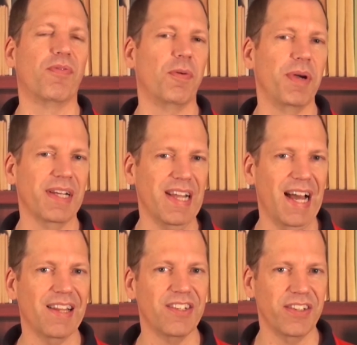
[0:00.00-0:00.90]
from
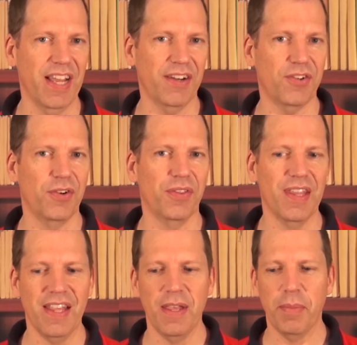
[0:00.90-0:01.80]
acknowledging that
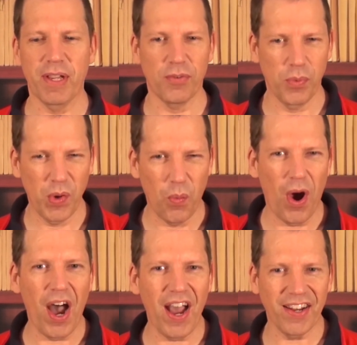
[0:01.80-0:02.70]
truth, because we
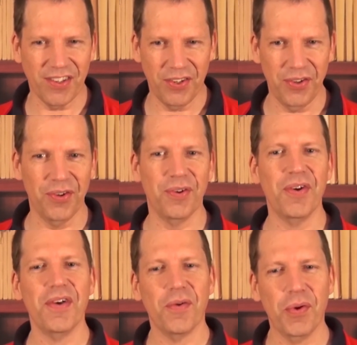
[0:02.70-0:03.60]
want to,
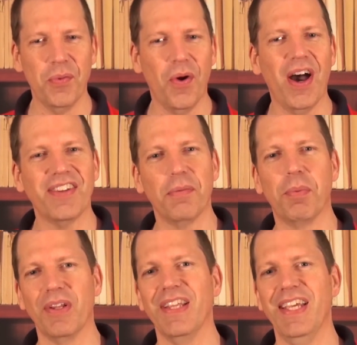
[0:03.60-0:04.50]
we want to
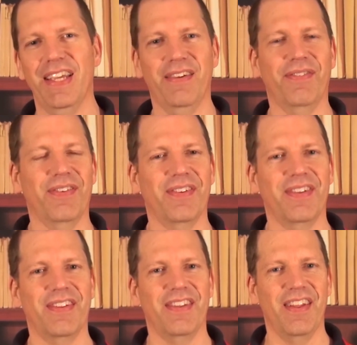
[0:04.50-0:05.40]
believe
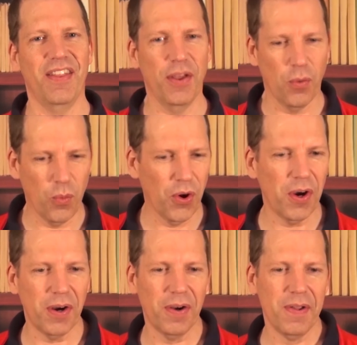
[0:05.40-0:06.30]
that
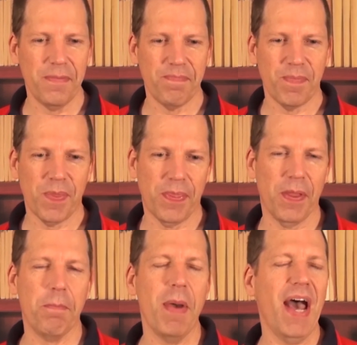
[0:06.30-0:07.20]
we're
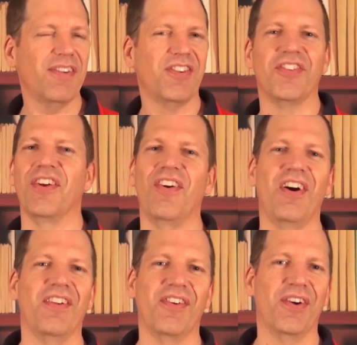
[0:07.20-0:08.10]
the masters of
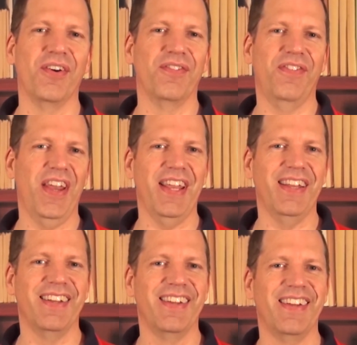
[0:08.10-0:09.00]
all of our own
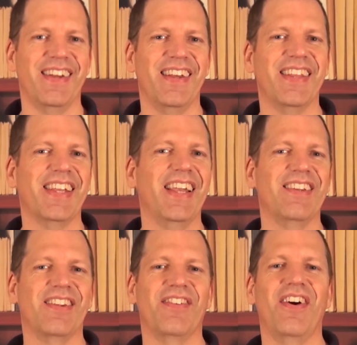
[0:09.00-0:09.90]
fate and the
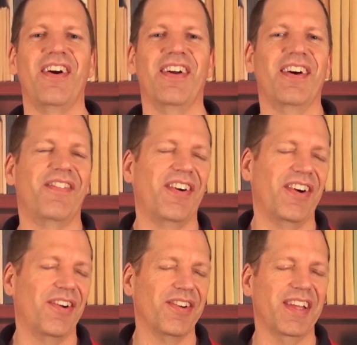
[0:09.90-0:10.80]
kings of all of
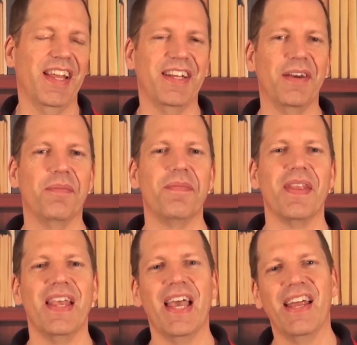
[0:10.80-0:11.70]
our own kingdom.
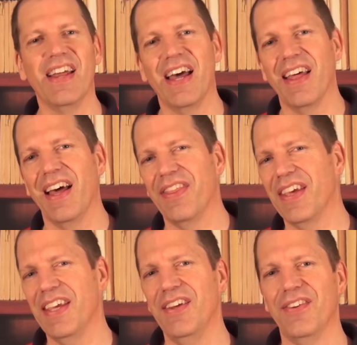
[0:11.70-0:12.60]
And I, I
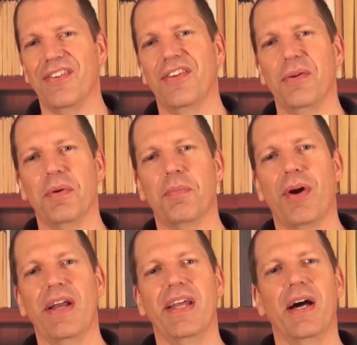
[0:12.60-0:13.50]
think he uses human
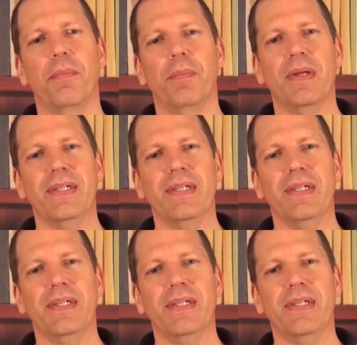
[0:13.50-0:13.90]
pride to help